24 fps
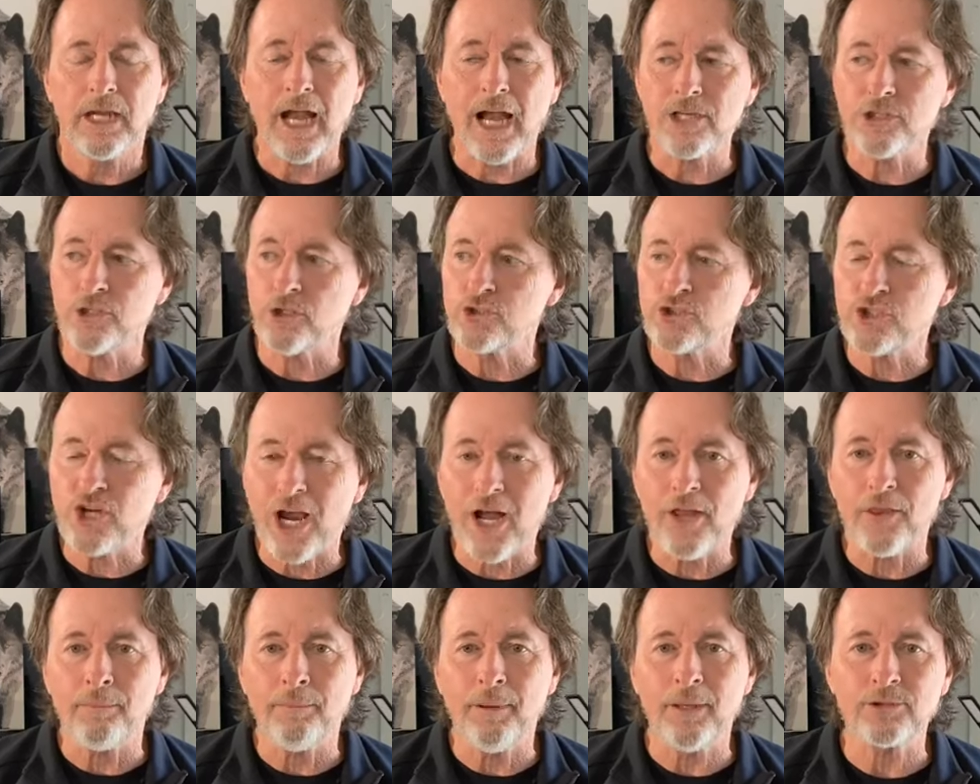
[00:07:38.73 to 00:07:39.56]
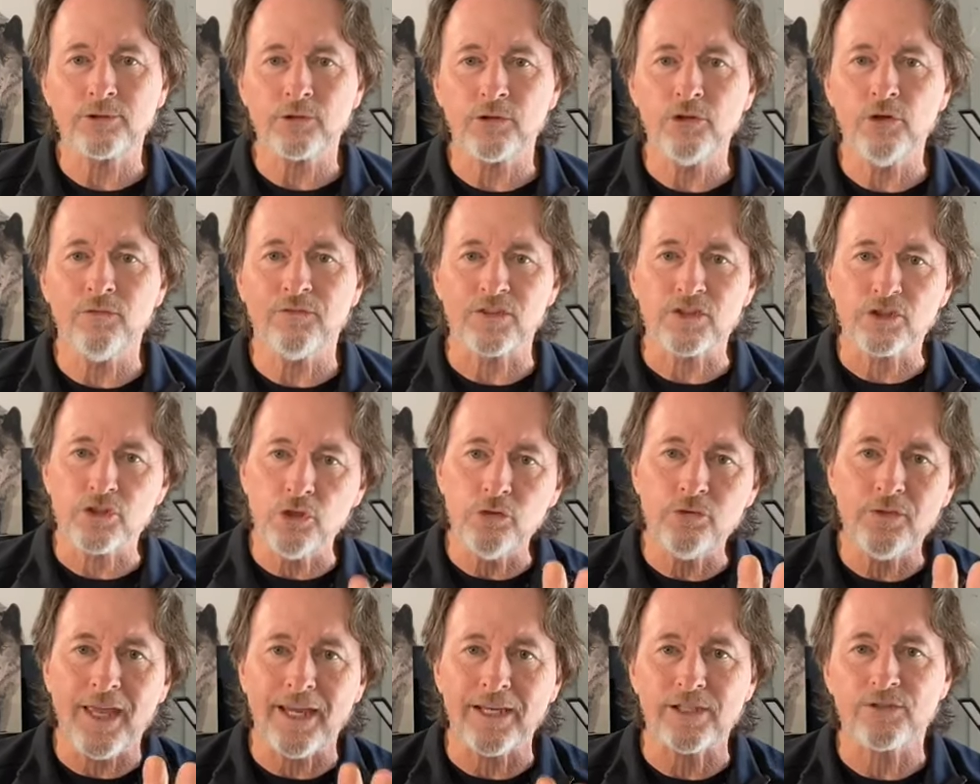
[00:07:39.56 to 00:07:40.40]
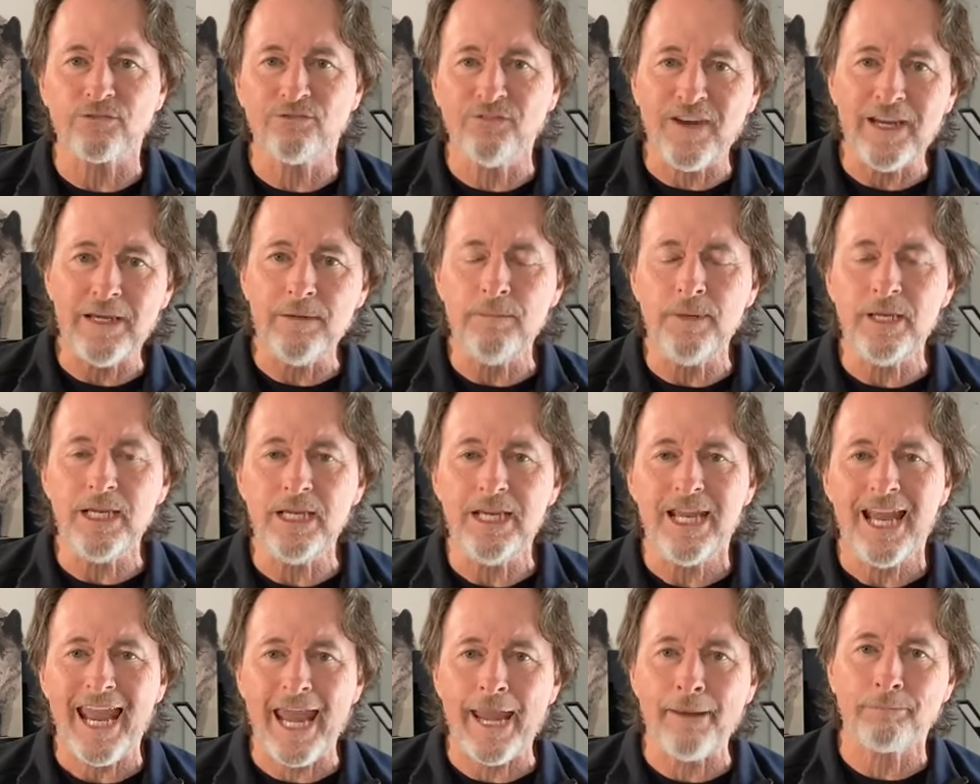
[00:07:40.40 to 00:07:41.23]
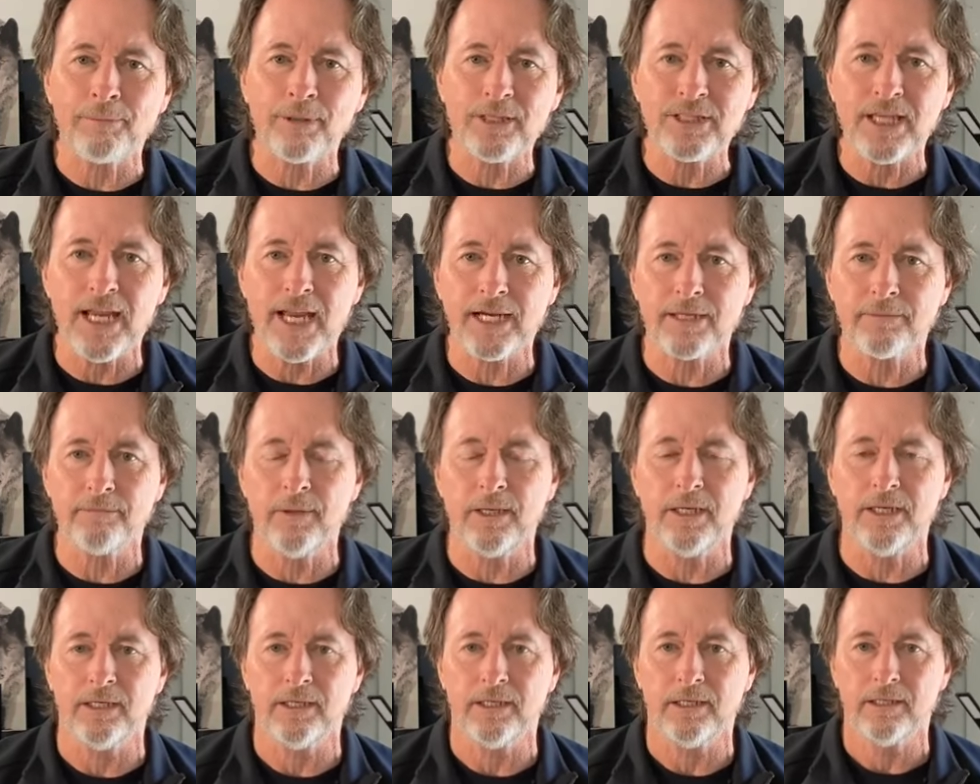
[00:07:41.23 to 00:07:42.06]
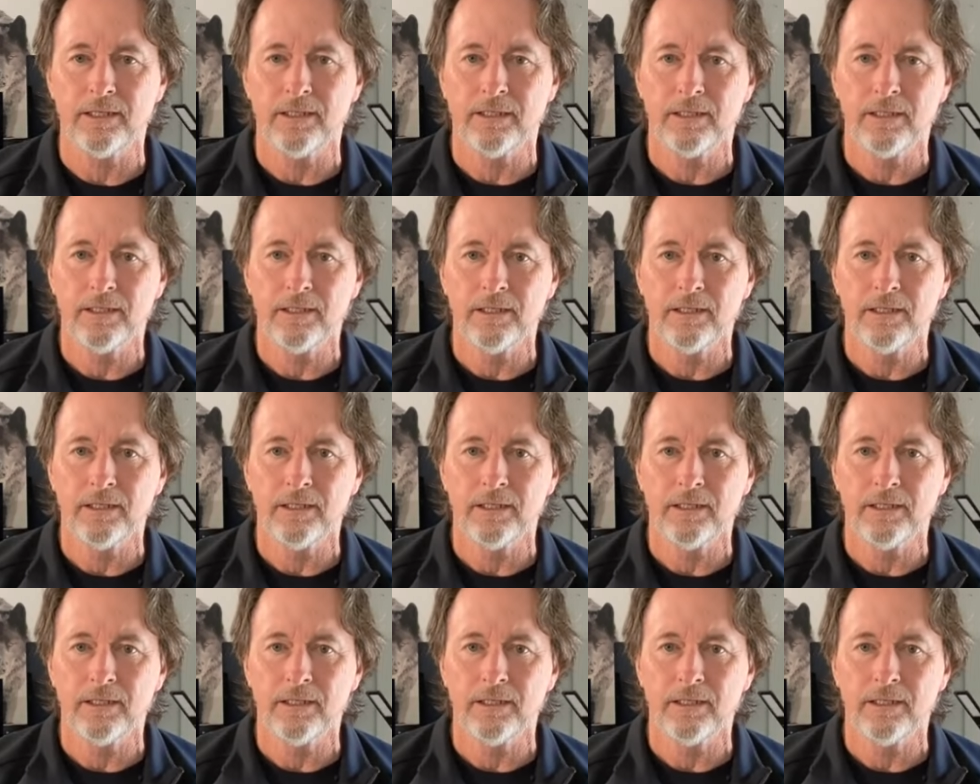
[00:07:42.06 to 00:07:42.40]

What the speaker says: God, your child depends on you for two things: feed me and protect me.